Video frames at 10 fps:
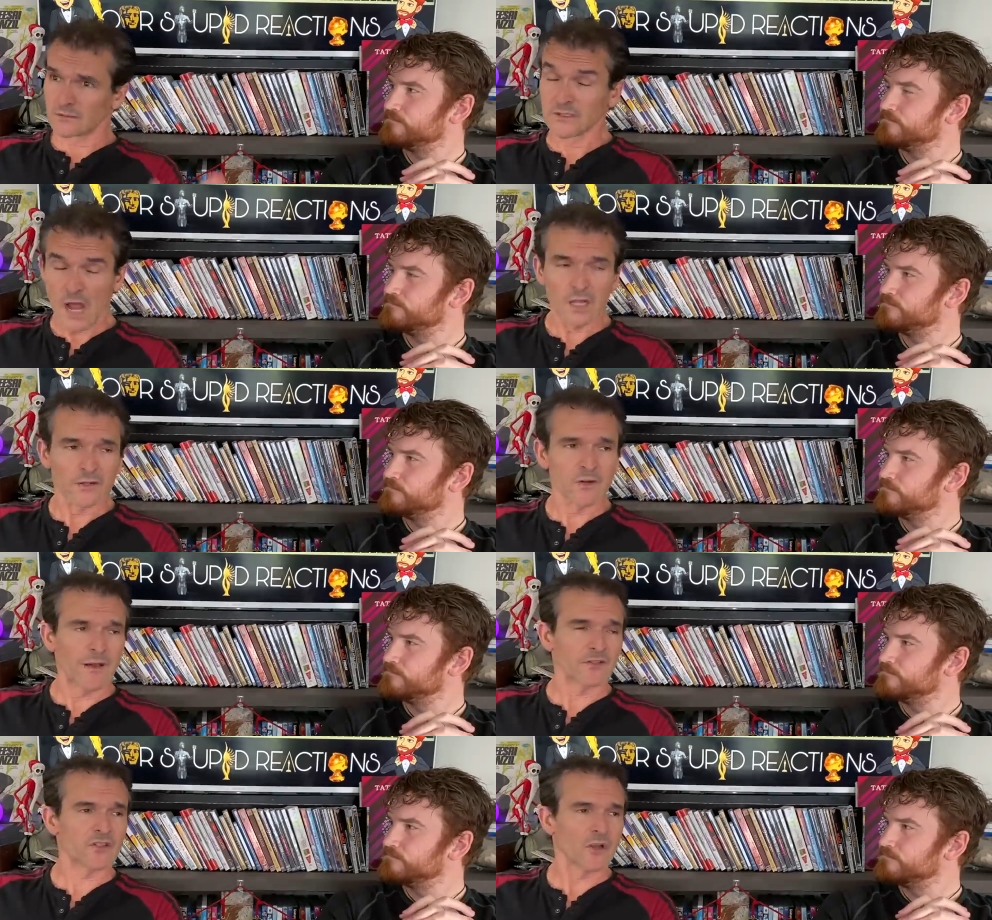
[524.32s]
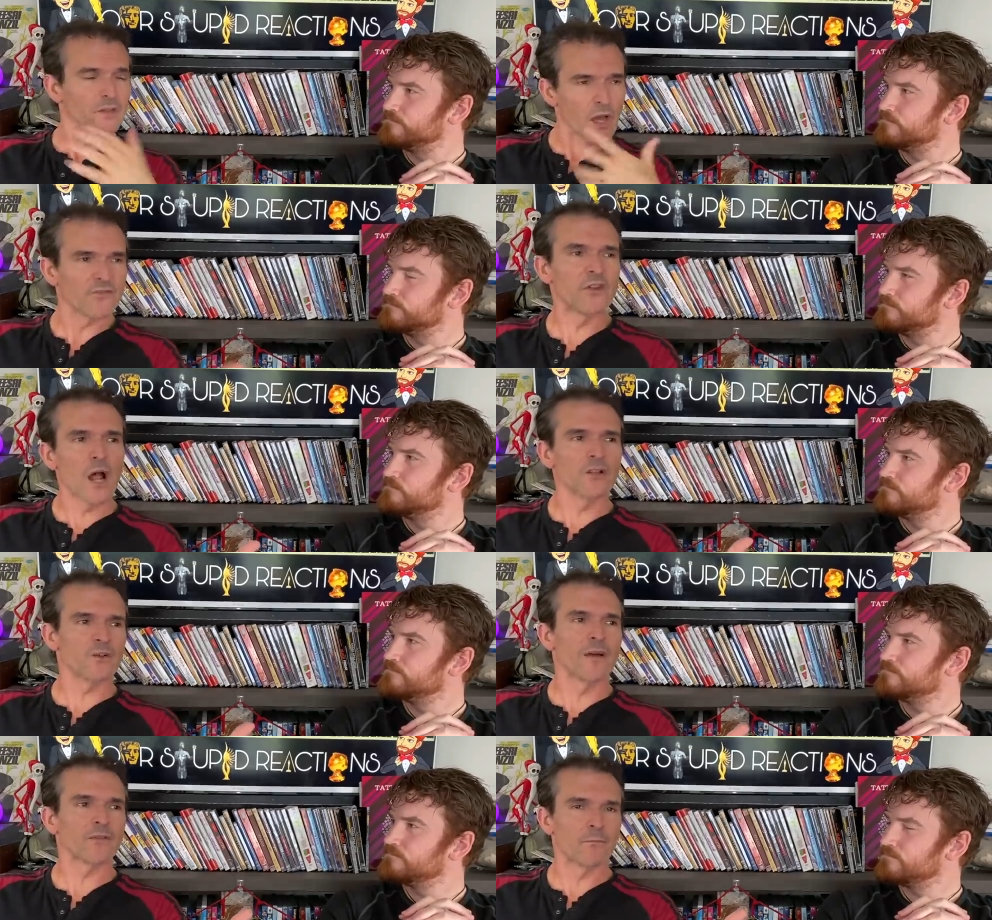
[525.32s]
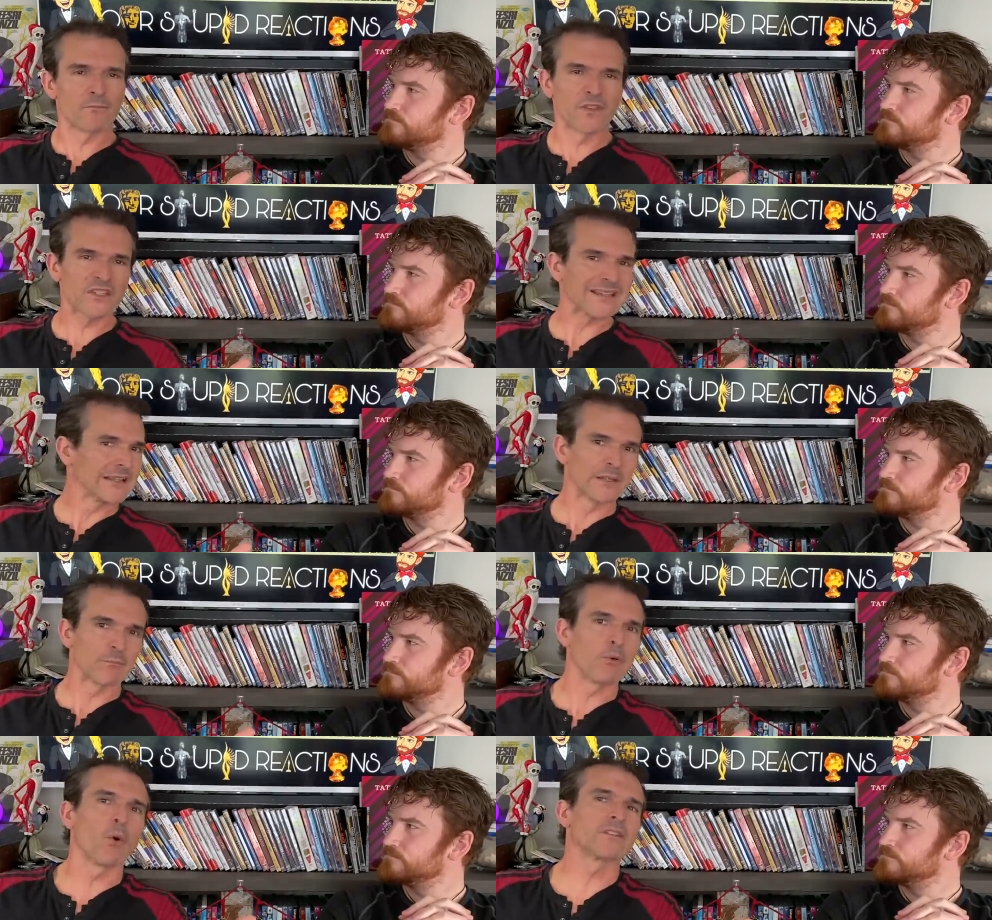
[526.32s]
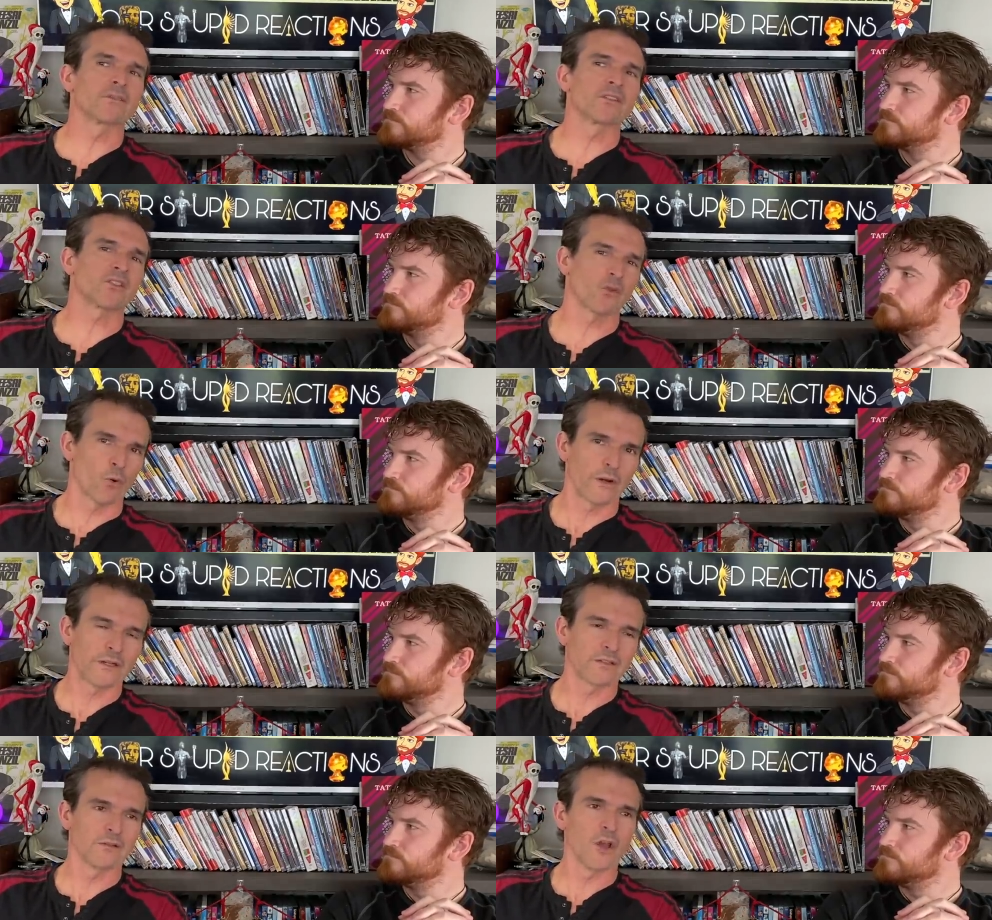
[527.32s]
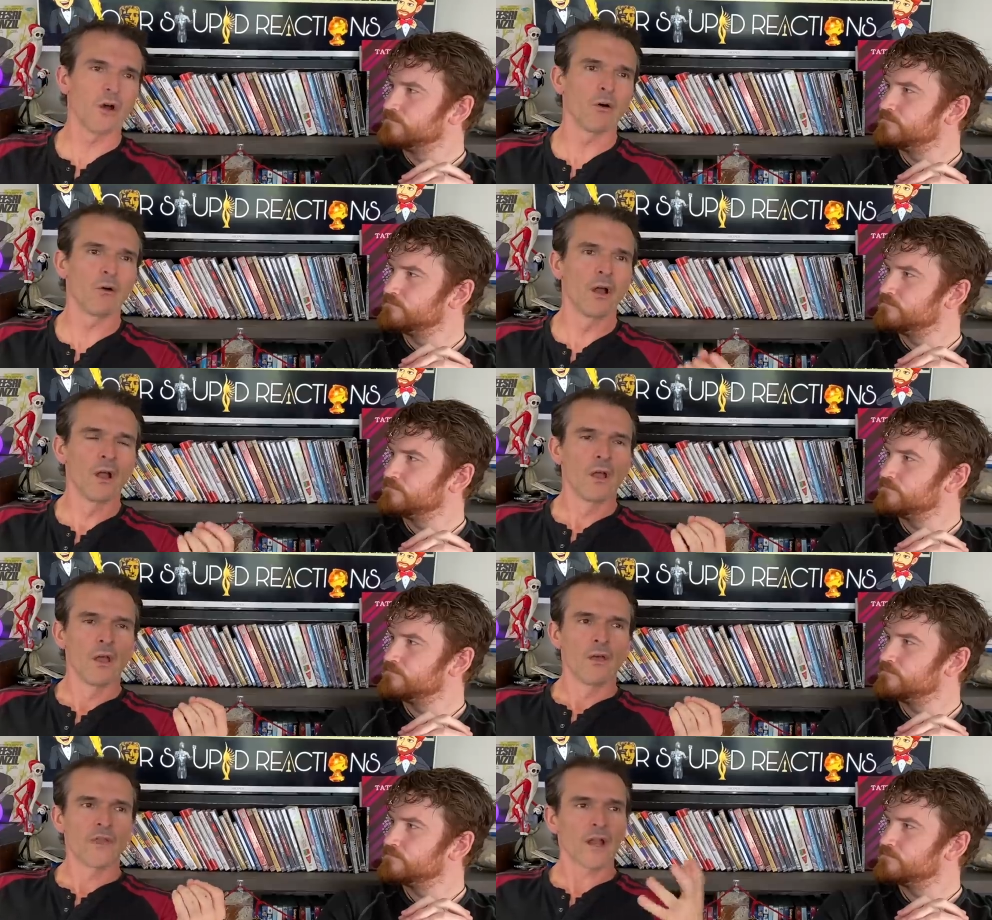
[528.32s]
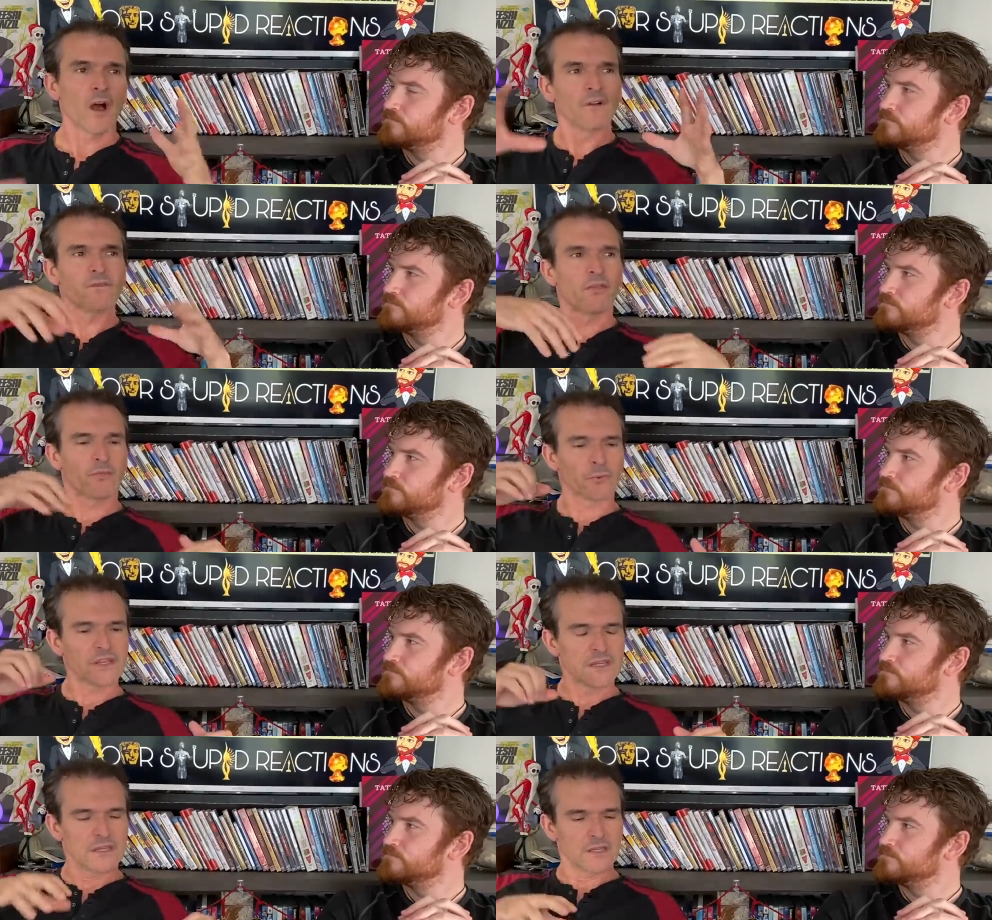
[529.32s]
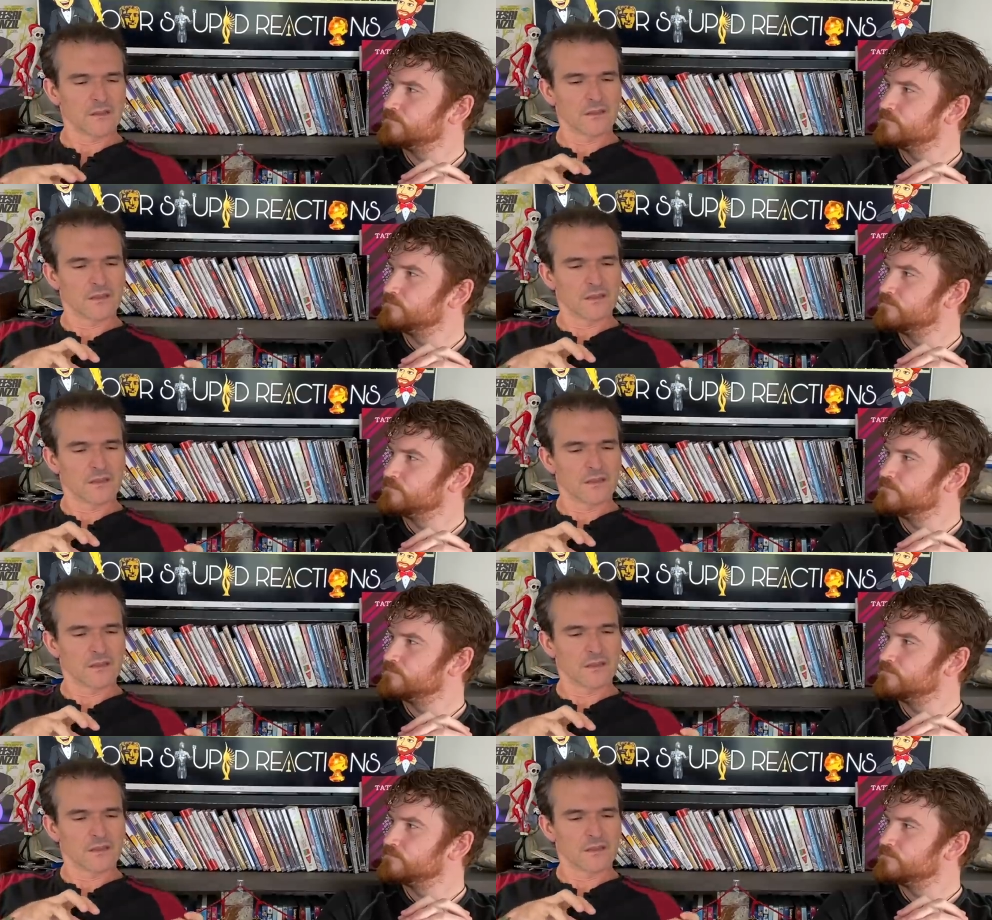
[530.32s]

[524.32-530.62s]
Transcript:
Speaker 1: knowledge about this, enough knowledge about the, the salient points of the story to know that of the three,